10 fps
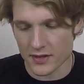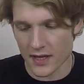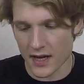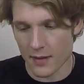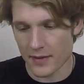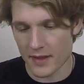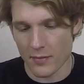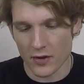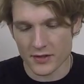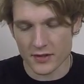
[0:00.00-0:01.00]
that come in the
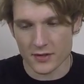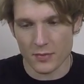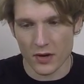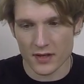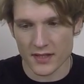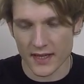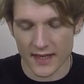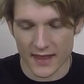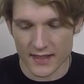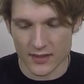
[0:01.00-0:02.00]
monsters box,
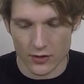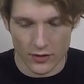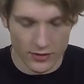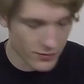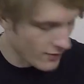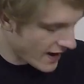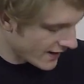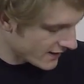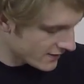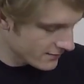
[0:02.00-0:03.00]
like this Earth Dragon.